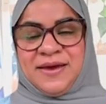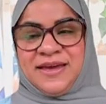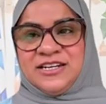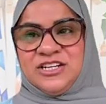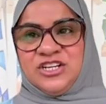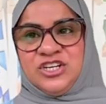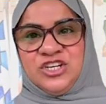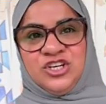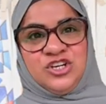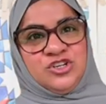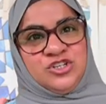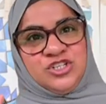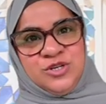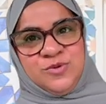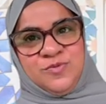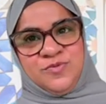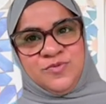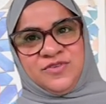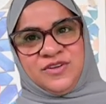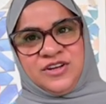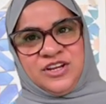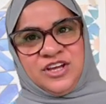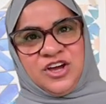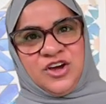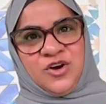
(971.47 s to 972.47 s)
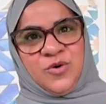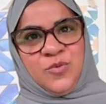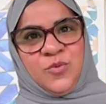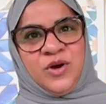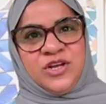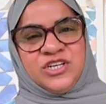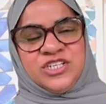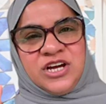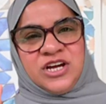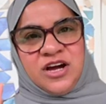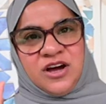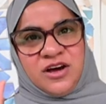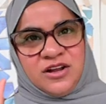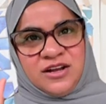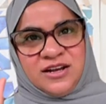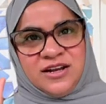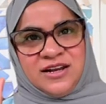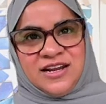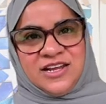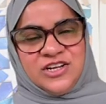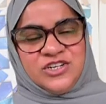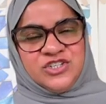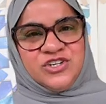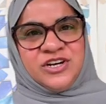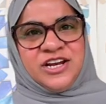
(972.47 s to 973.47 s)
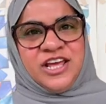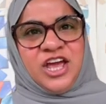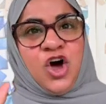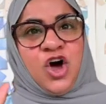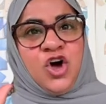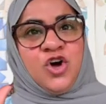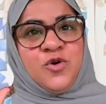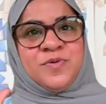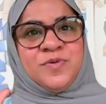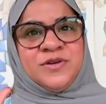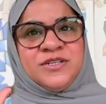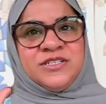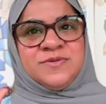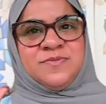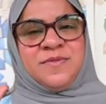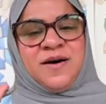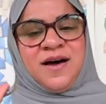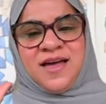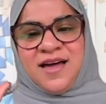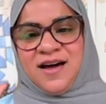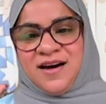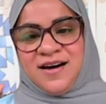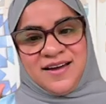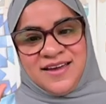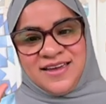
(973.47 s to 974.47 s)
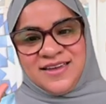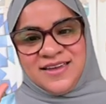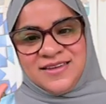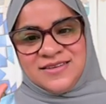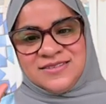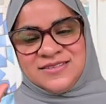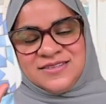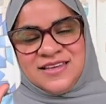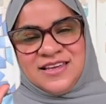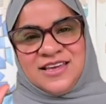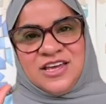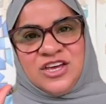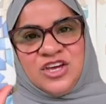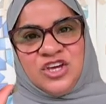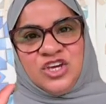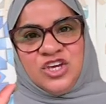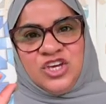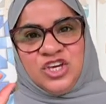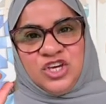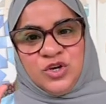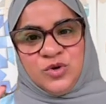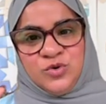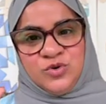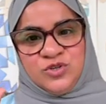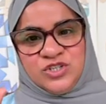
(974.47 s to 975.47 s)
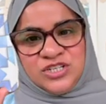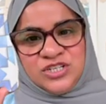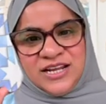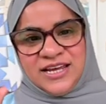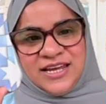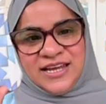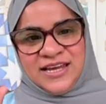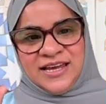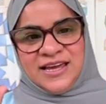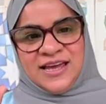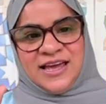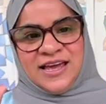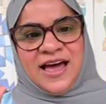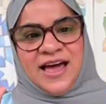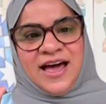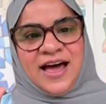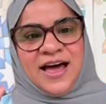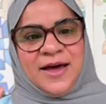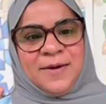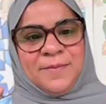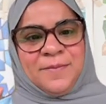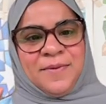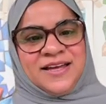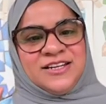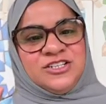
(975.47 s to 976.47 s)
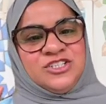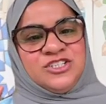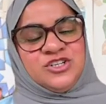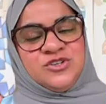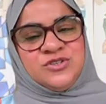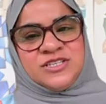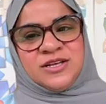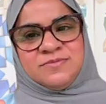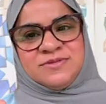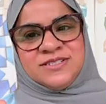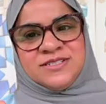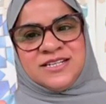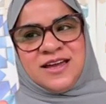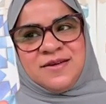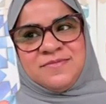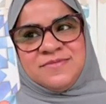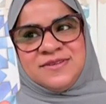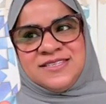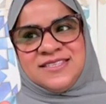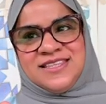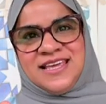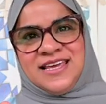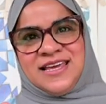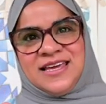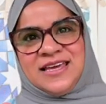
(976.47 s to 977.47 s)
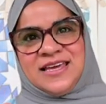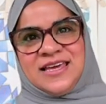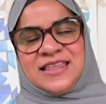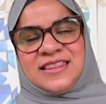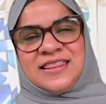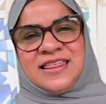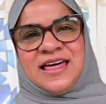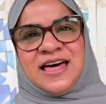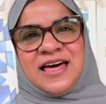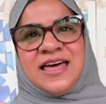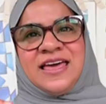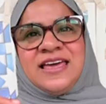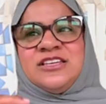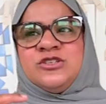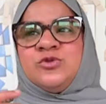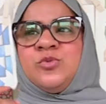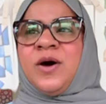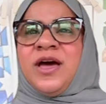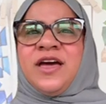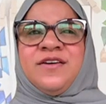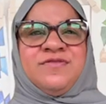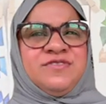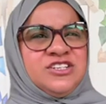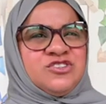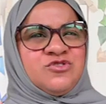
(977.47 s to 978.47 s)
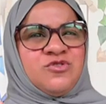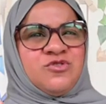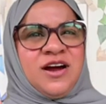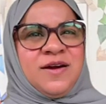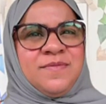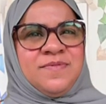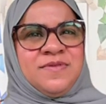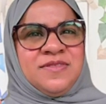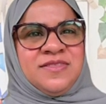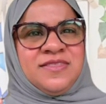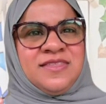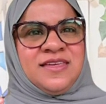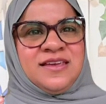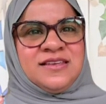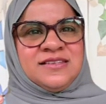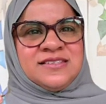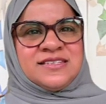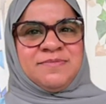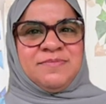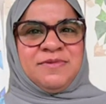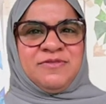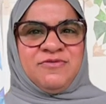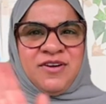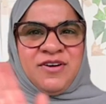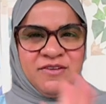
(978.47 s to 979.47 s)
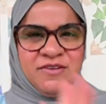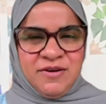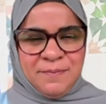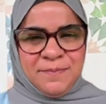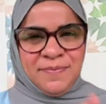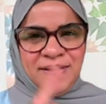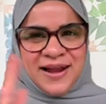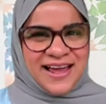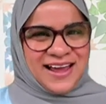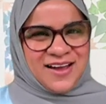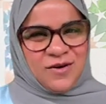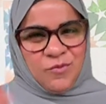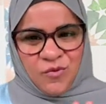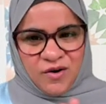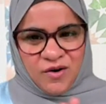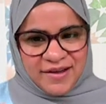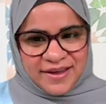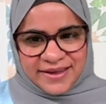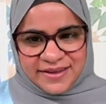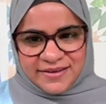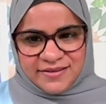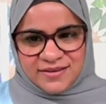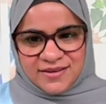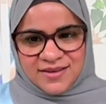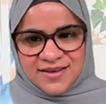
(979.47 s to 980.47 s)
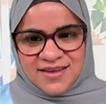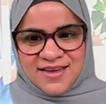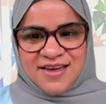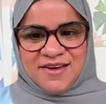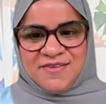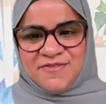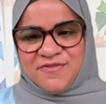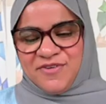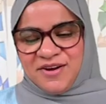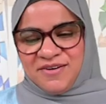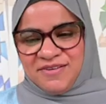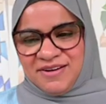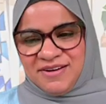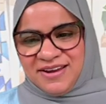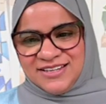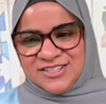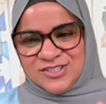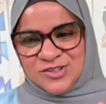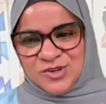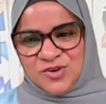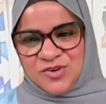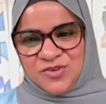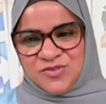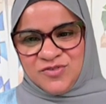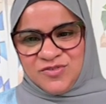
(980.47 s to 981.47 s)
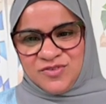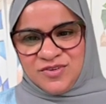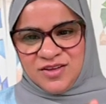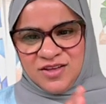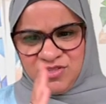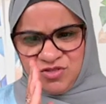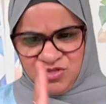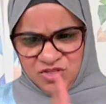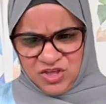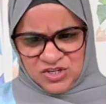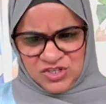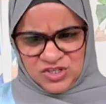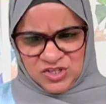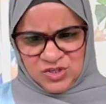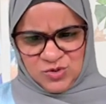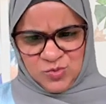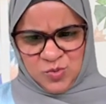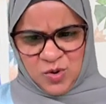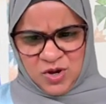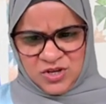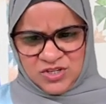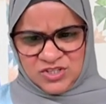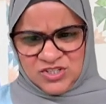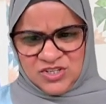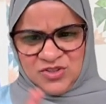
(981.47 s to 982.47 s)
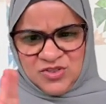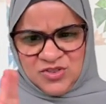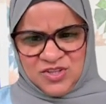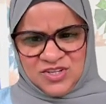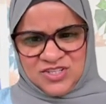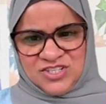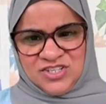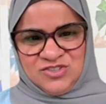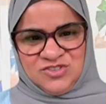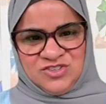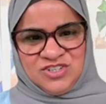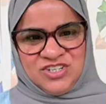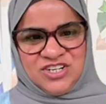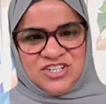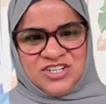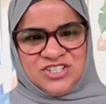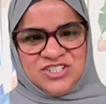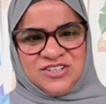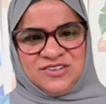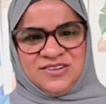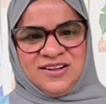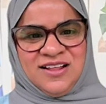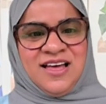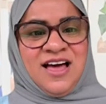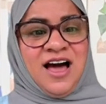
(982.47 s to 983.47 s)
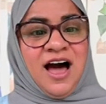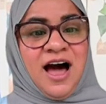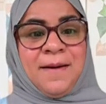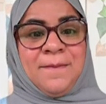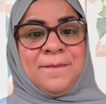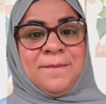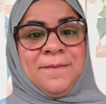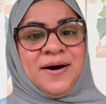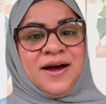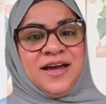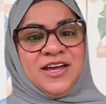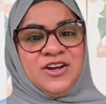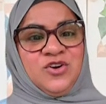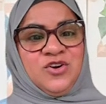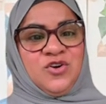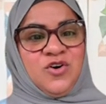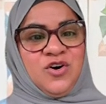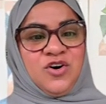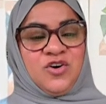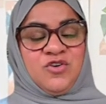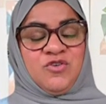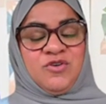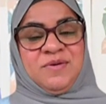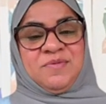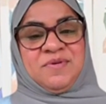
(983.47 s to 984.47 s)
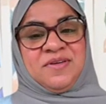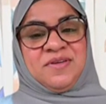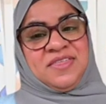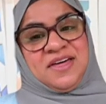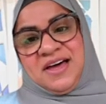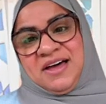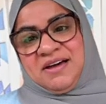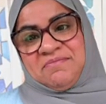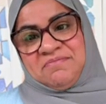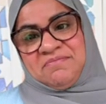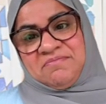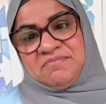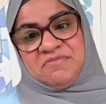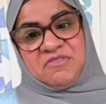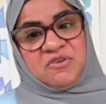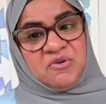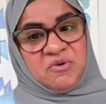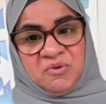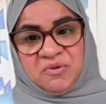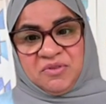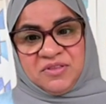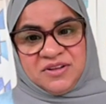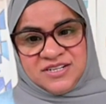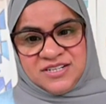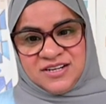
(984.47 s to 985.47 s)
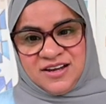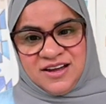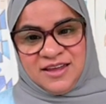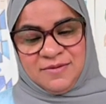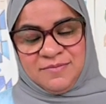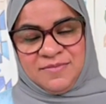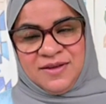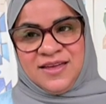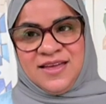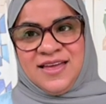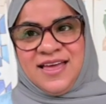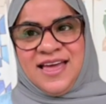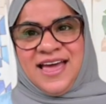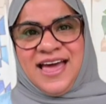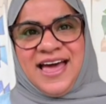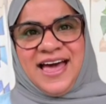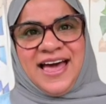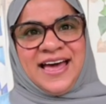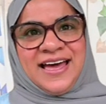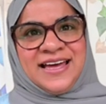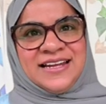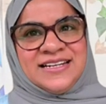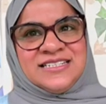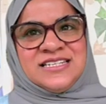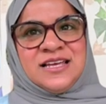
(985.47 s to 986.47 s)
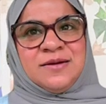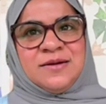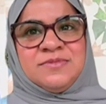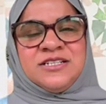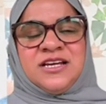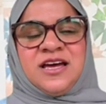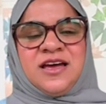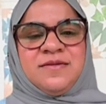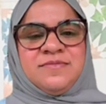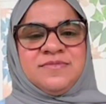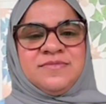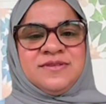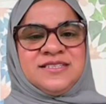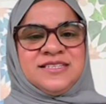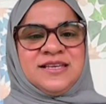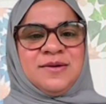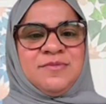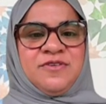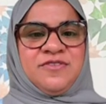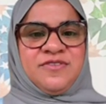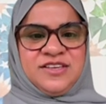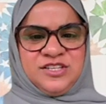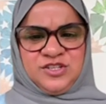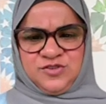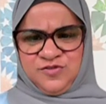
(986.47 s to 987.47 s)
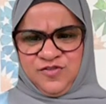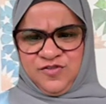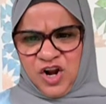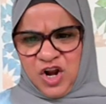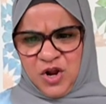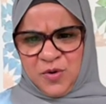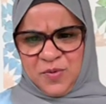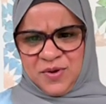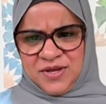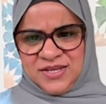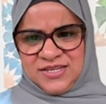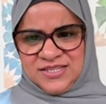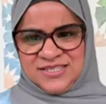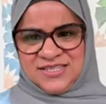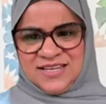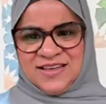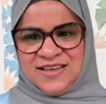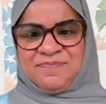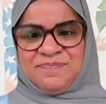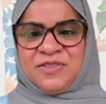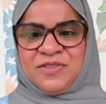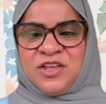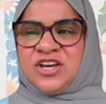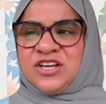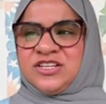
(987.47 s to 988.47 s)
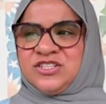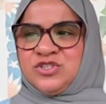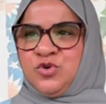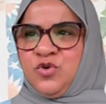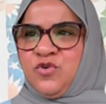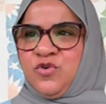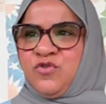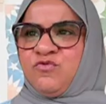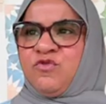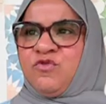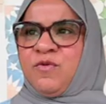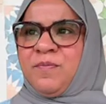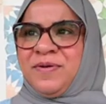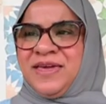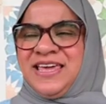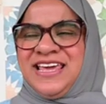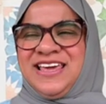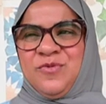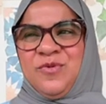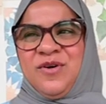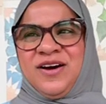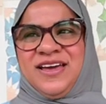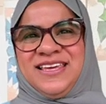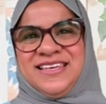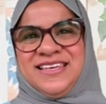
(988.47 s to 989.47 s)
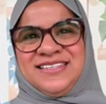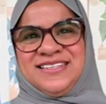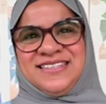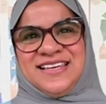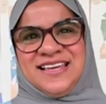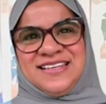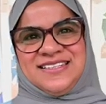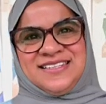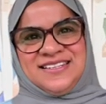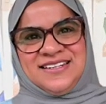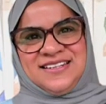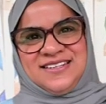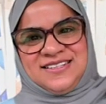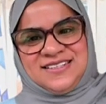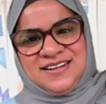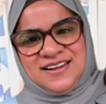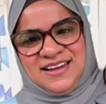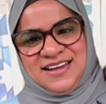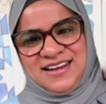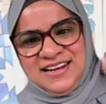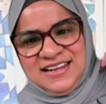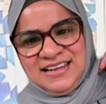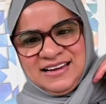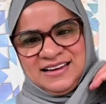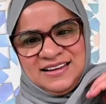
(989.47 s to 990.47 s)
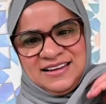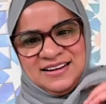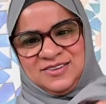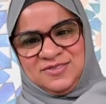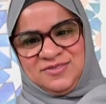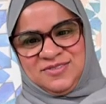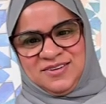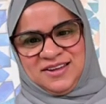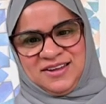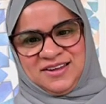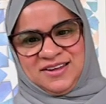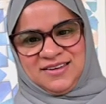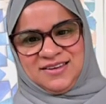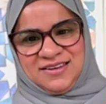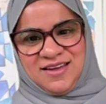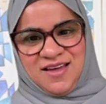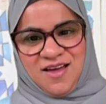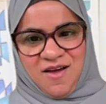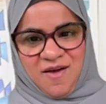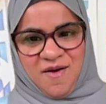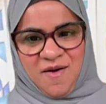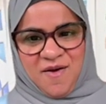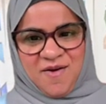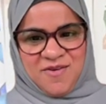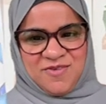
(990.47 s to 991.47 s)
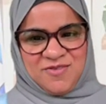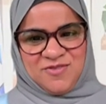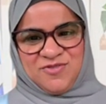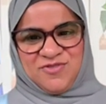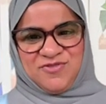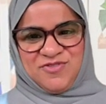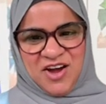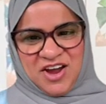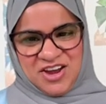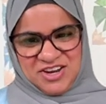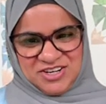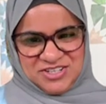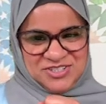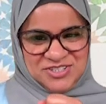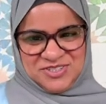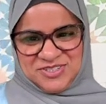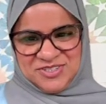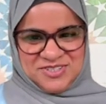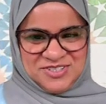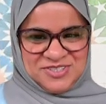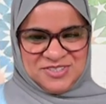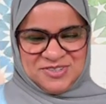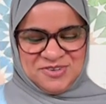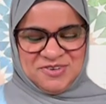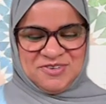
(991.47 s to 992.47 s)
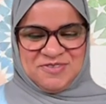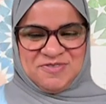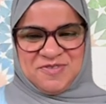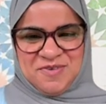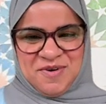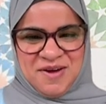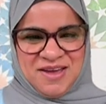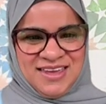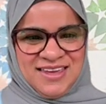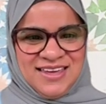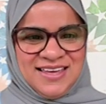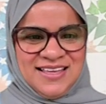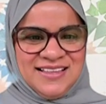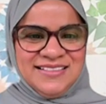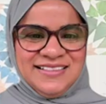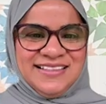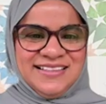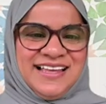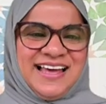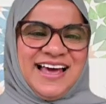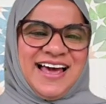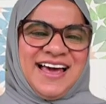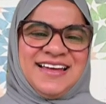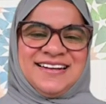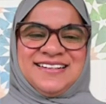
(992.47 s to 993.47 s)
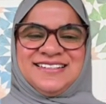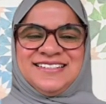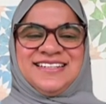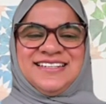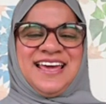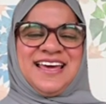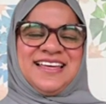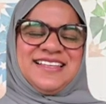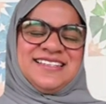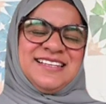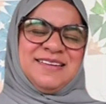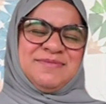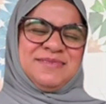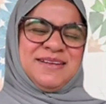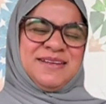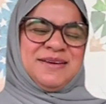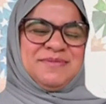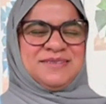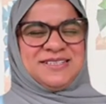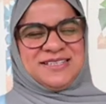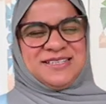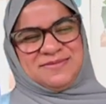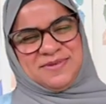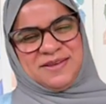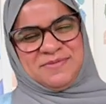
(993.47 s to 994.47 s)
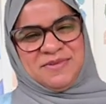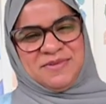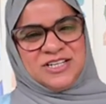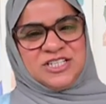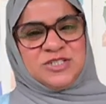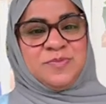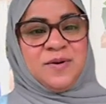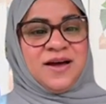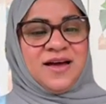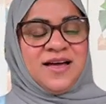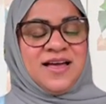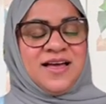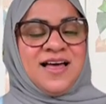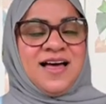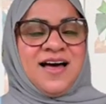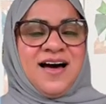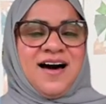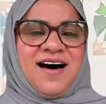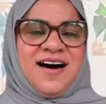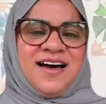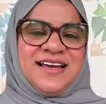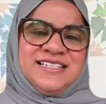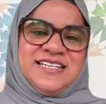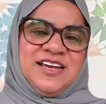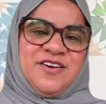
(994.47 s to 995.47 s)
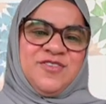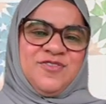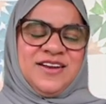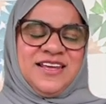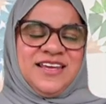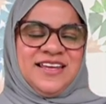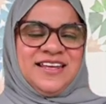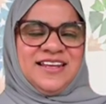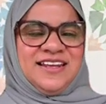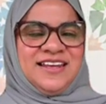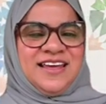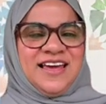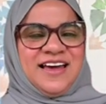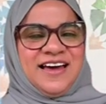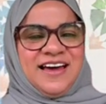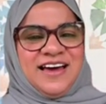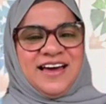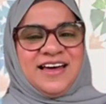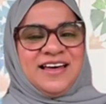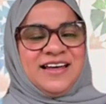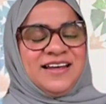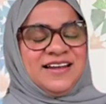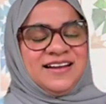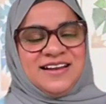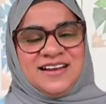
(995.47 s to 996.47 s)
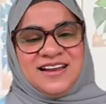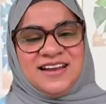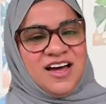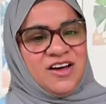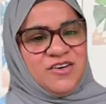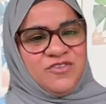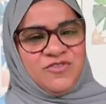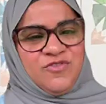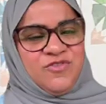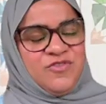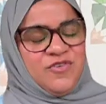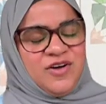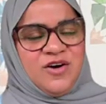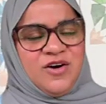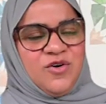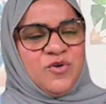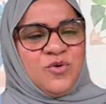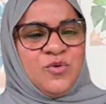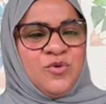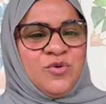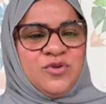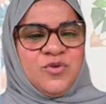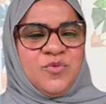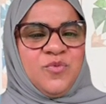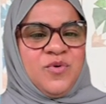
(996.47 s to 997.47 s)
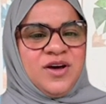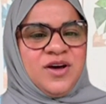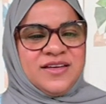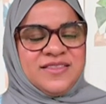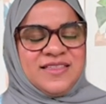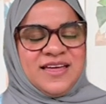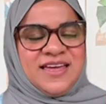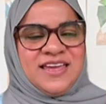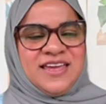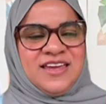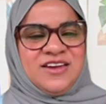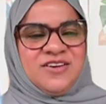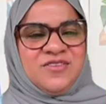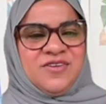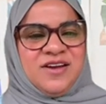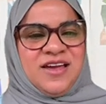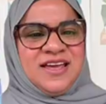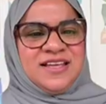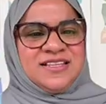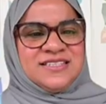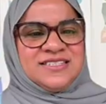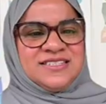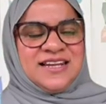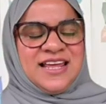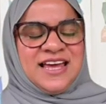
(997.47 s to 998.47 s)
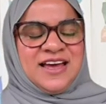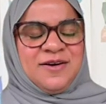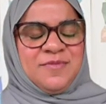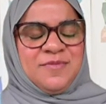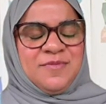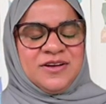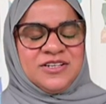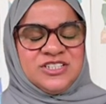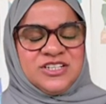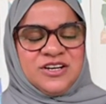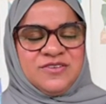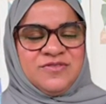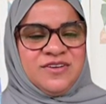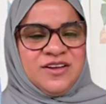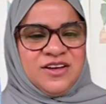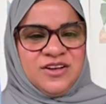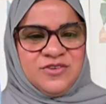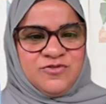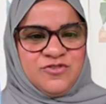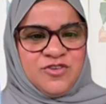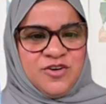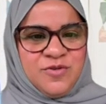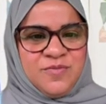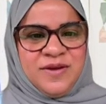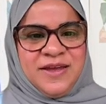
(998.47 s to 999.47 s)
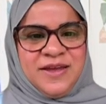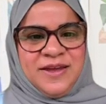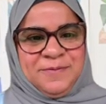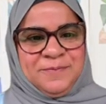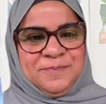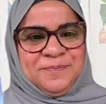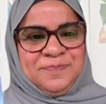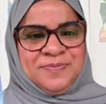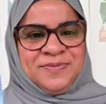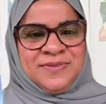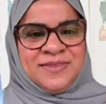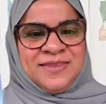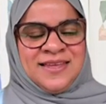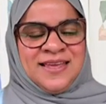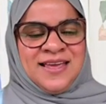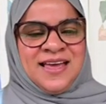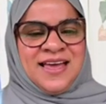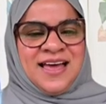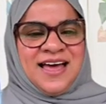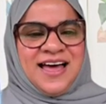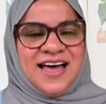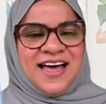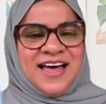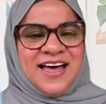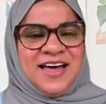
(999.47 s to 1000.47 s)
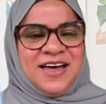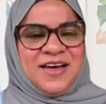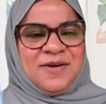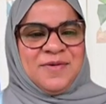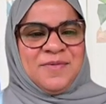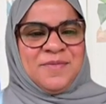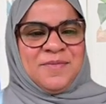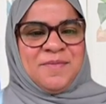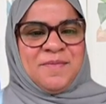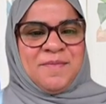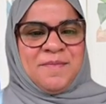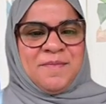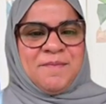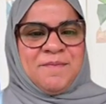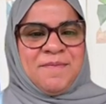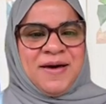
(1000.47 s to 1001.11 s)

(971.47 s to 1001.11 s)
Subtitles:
Muhammad Al Janami made a YouTube video which literally opened my eyes hugely. I do sometimes think that his way of describing things can be very black and white and very sort of, this is Western, this is traditional. I might not agree with that all the time, and sometimes some of his followers sort of repeat what he says in a slightly kind of like fight sort of way, and yeah, sometimes it's a bit much, but I definitely love all the work that he creates and how much I've learned from him.